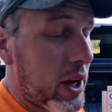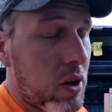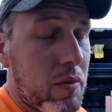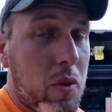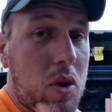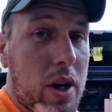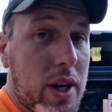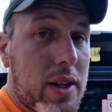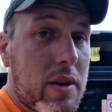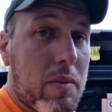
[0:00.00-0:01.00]
out for
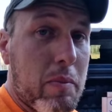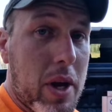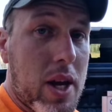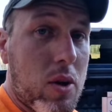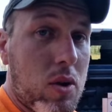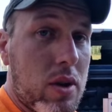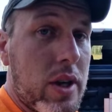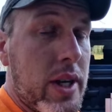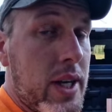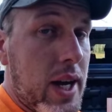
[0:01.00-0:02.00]
in the manual.
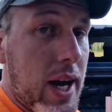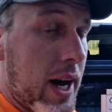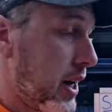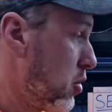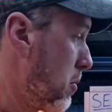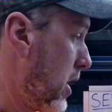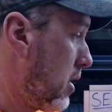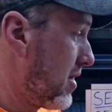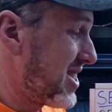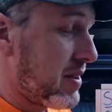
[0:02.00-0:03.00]
I do
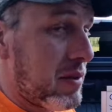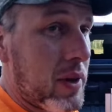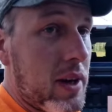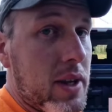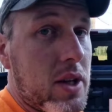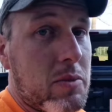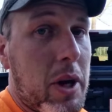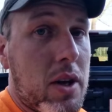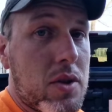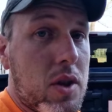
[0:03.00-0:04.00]
mine every 75,000
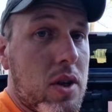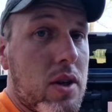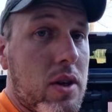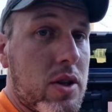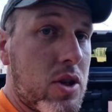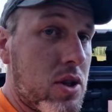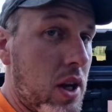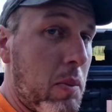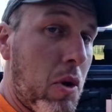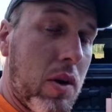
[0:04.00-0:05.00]
miles because just
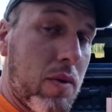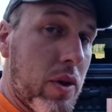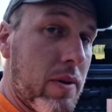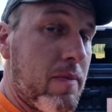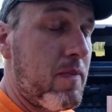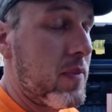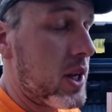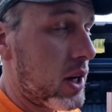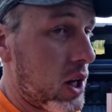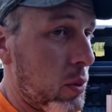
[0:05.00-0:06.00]
like brake fluid,
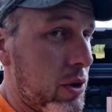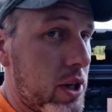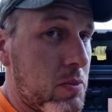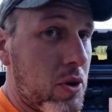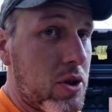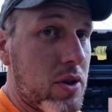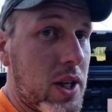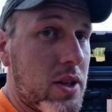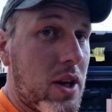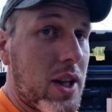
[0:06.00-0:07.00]
it accumulates moisture,
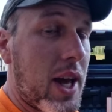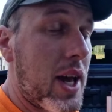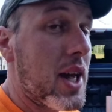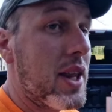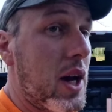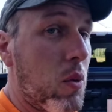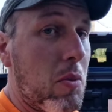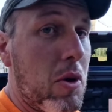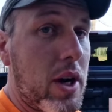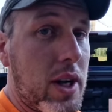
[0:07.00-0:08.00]
things like that, and that
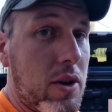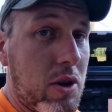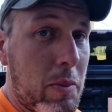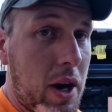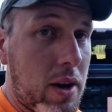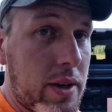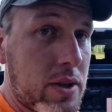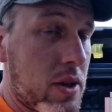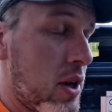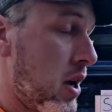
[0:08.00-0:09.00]
will break down your
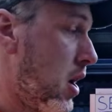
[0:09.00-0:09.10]
bearings.